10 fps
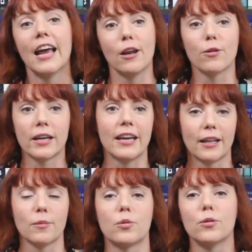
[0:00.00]
and looking
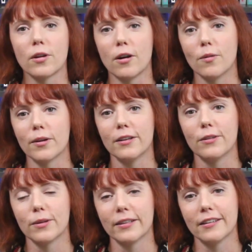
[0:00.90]
out the porthole while you're
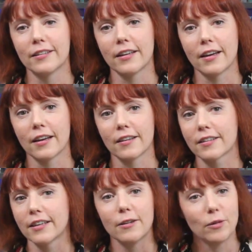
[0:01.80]
doing this task,